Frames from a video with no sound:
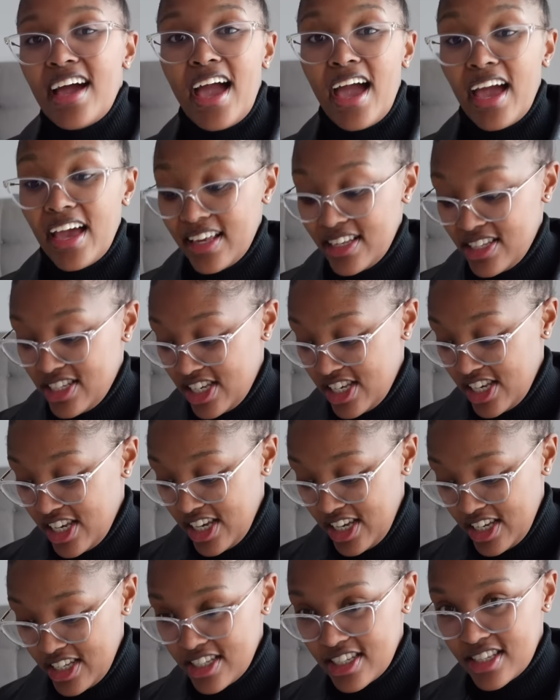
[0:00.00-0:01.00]
and
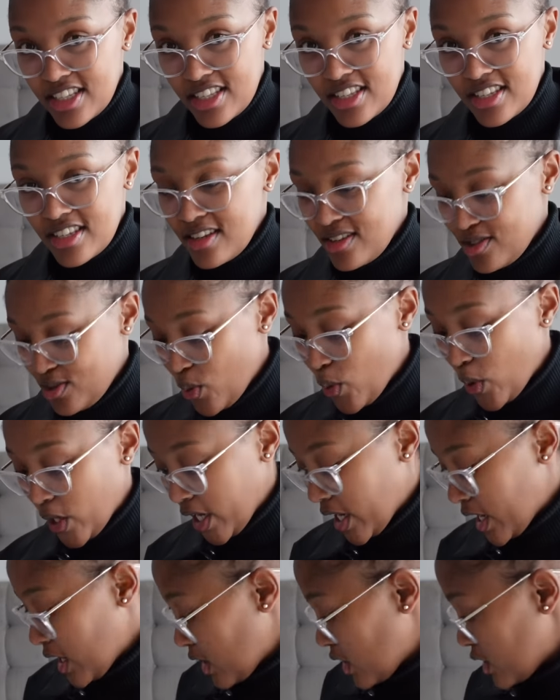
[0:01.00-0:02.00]
she is
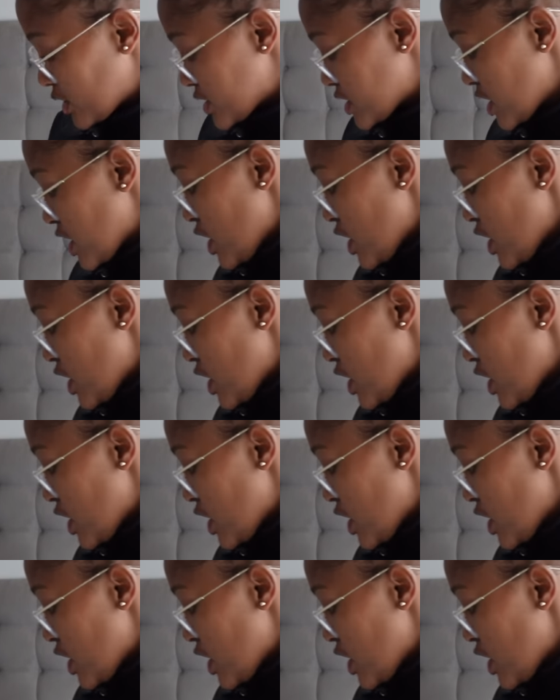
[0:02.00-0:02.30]
talking a lot